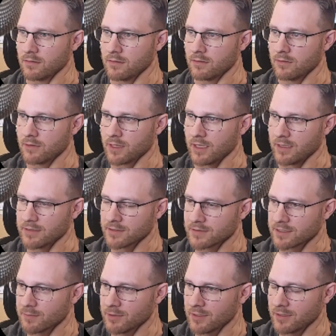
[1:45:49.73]
Okay, is there
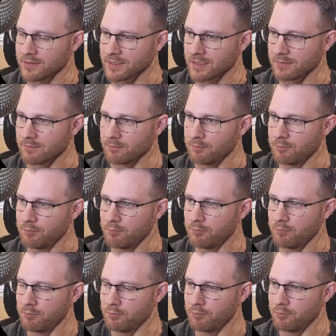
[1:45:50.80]
somewhere else I can
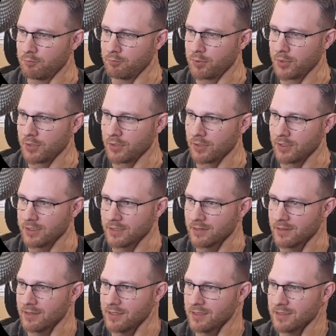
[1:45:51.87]
put
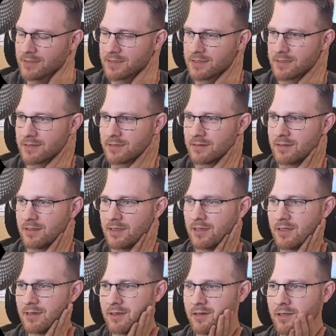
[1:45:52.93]
this?
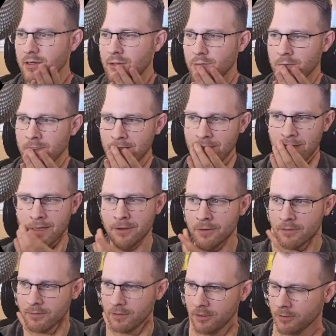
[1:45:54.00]
No, we need
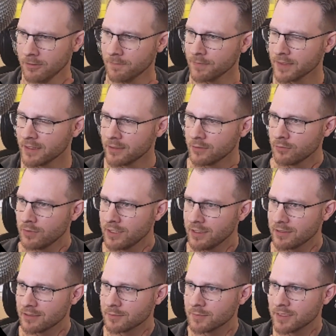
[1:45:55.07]
we need
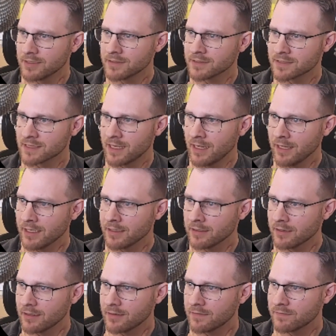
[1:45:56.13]
it to be inside
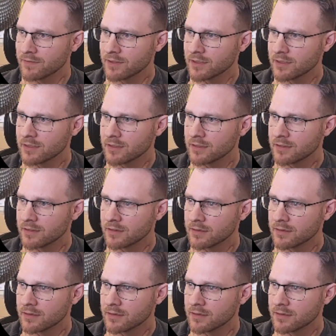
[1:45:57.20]
of the